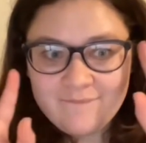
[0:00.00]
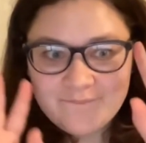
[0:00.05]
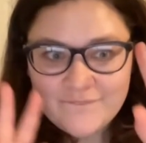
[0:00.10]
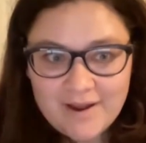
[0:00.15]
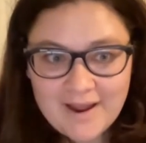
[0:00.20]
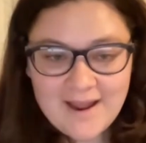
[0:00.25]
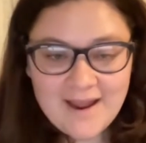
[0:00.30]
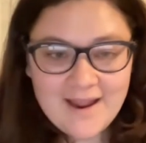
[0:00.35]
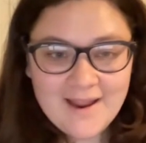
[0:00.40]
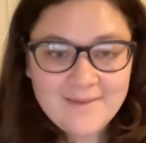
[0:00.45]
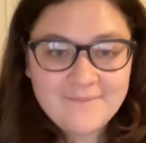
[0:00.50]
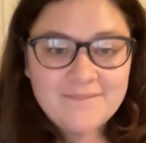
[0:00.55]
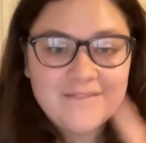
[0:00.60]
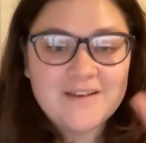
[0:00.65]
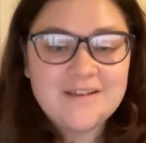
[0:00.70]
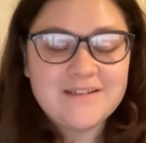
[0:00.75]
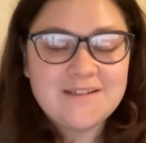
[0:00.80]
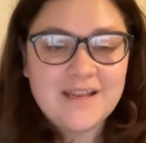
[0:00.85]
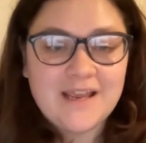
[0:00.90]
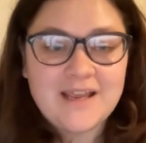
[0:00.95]
five
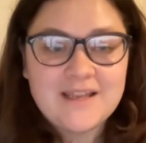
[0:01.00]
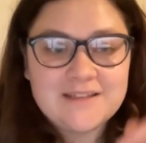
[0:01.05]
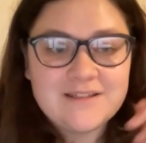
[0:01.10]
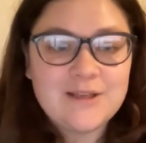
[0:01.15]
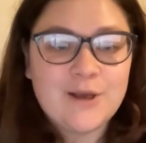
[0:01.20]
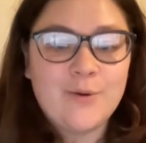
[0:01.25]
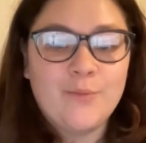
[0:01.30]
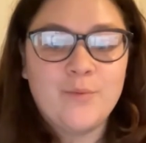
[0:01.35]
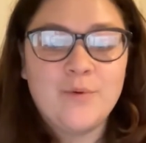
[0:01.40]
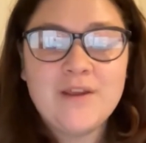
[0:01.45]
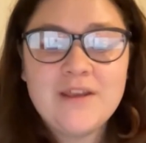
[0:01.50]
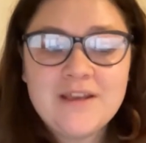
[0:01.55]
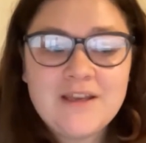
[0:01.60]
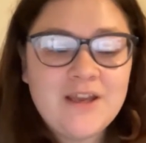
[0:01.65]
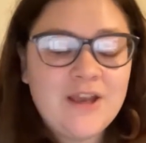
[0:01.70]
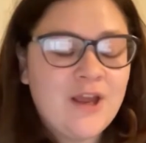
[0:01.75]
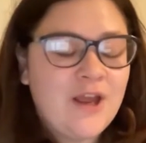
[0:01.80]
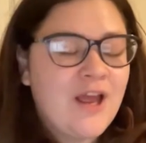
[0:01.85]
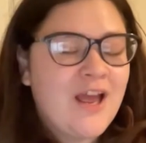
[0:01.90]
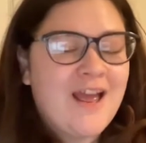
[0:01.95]
days a
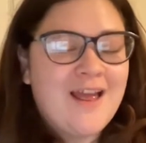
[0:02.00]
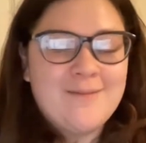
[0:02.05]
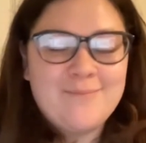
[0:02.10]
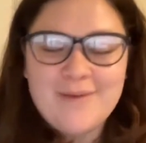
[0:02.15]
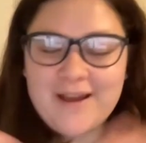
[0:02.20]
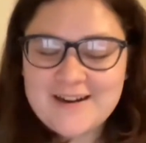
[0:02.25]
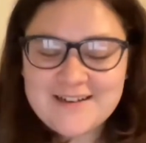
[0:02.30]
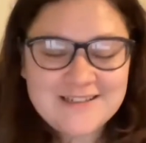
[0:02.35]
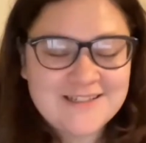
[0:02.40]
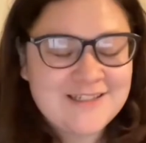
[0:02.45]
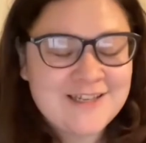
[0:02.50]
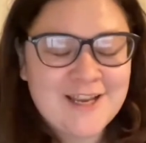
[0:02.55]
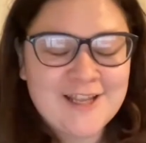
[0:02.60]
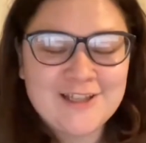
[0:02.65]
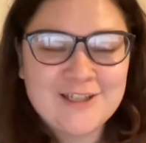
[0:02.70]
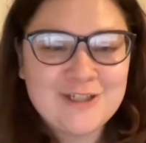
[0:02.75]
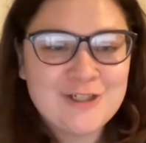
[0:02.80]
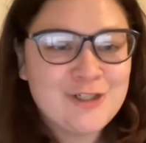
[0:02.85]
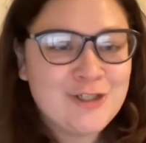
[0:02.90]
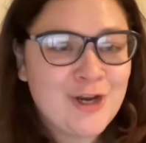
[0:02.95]
week, back to
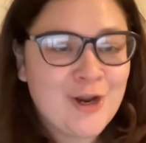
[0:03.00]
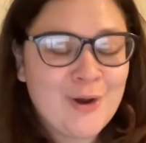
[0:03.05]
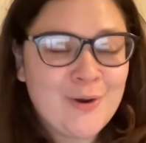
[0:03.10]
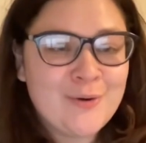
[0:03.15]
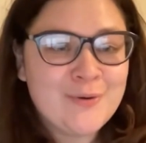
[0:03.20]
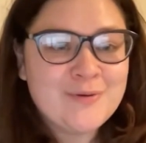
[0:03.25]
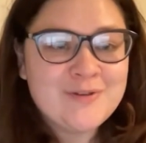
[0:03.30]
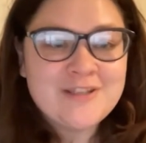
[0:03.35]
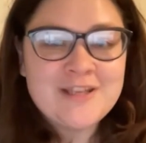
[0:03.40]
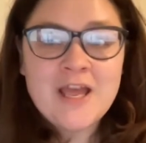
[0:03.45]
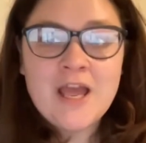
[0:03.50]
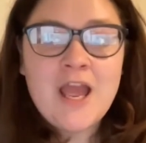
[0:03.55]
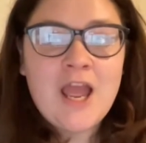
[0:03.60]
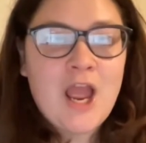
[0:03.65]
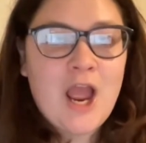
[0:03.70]
daily shows.